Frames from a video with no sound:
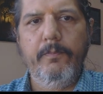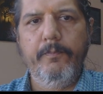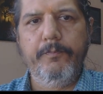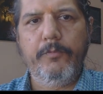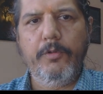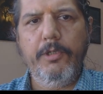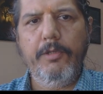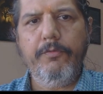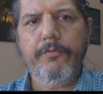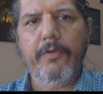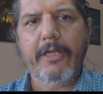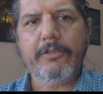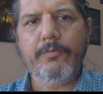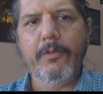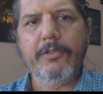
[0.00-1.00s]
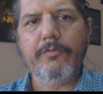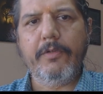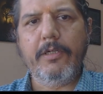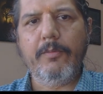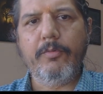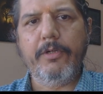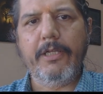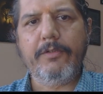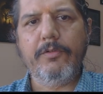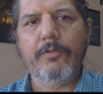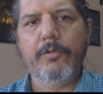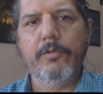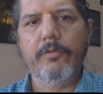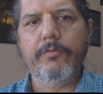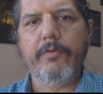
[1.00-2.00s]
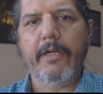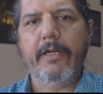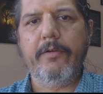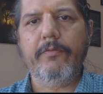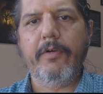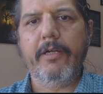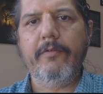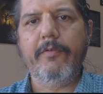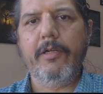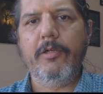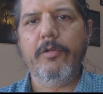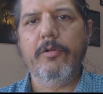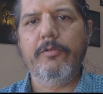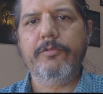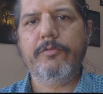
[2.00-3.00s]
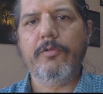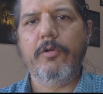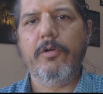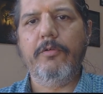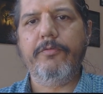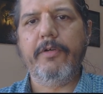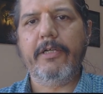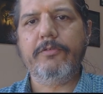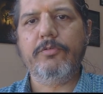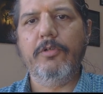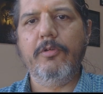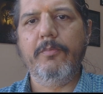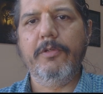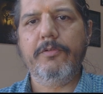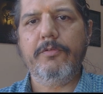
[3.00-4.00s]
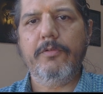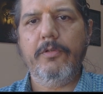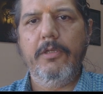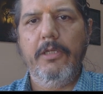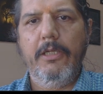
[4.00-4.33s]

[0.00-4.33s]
So if x plus 1 upon x is equal to find values of x square plus